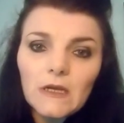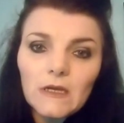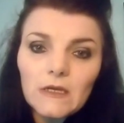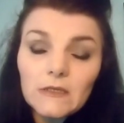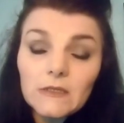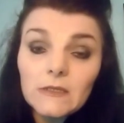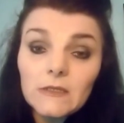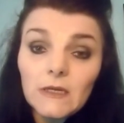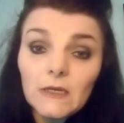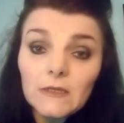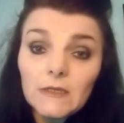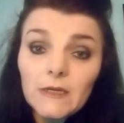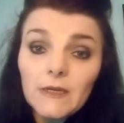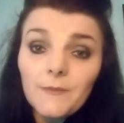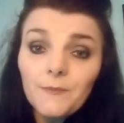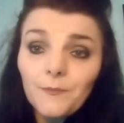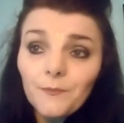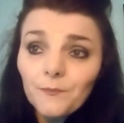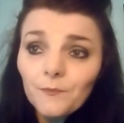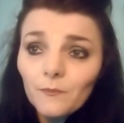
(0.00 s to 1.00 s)

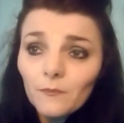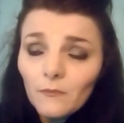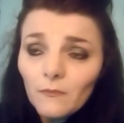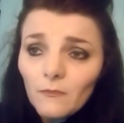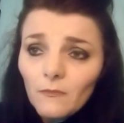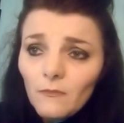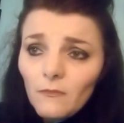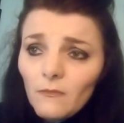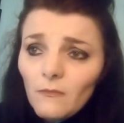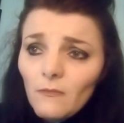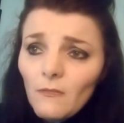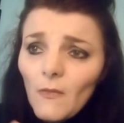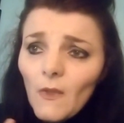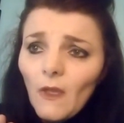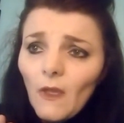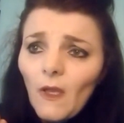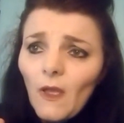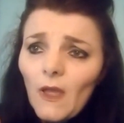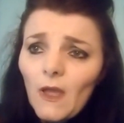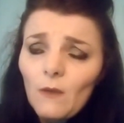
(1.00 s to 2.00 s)
study,
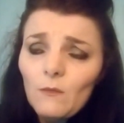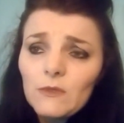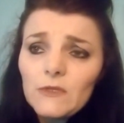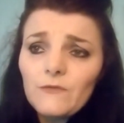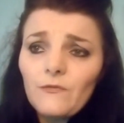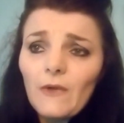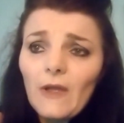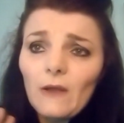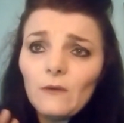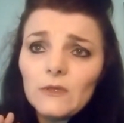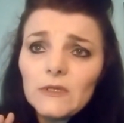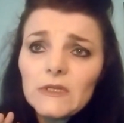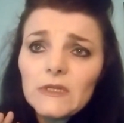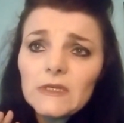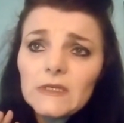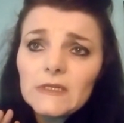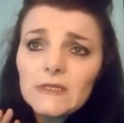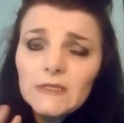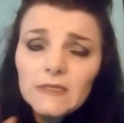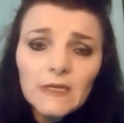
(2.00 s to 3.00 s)
it was found
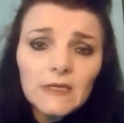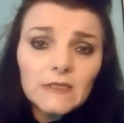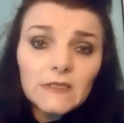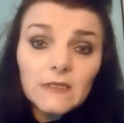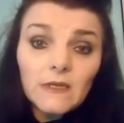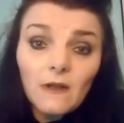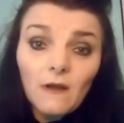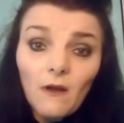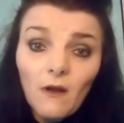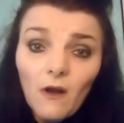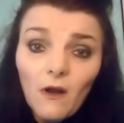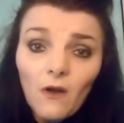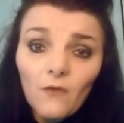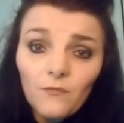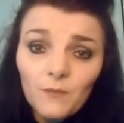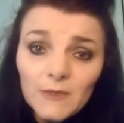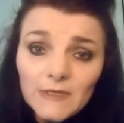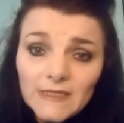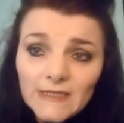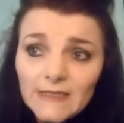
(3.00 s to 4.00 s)
that
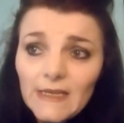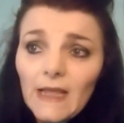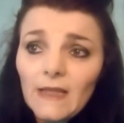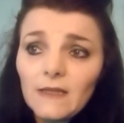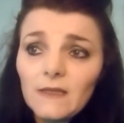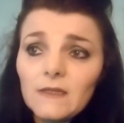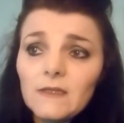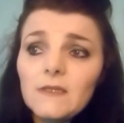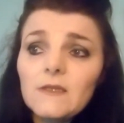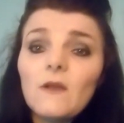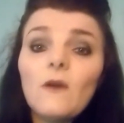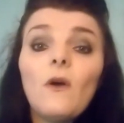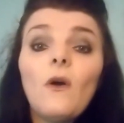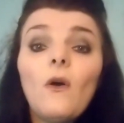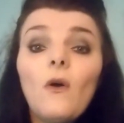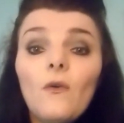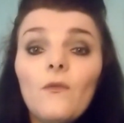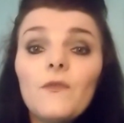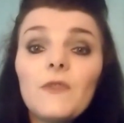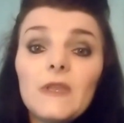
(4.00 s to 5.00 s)
6.5%
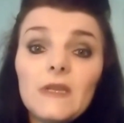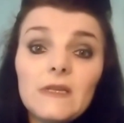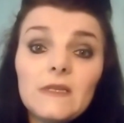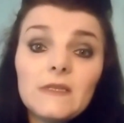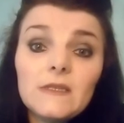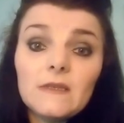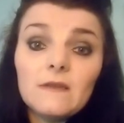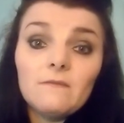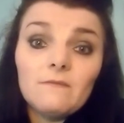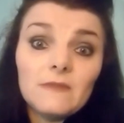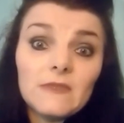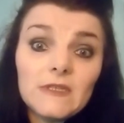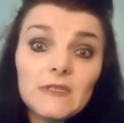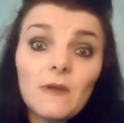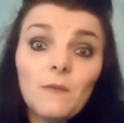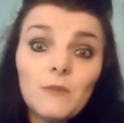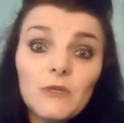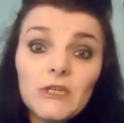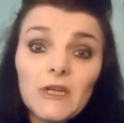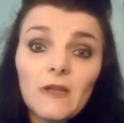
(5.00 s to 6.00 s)
of these
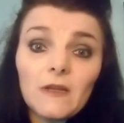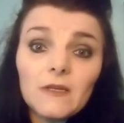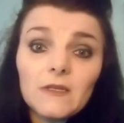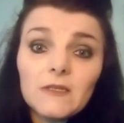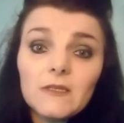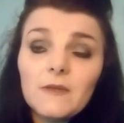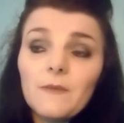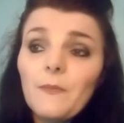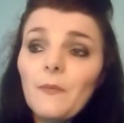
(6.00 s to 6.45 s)
subjects